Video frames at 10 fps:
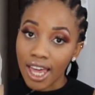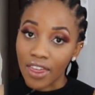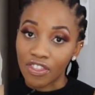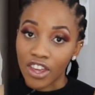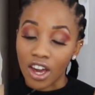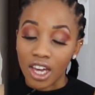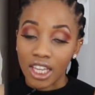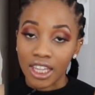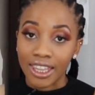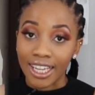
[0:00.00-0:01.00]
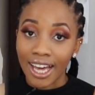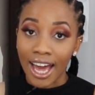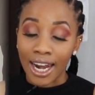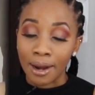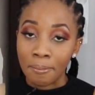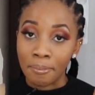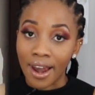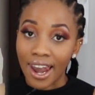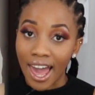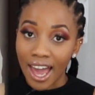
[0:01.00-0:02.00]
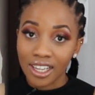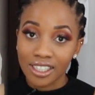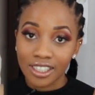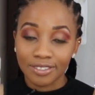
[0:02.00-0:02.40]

and they are in the color black.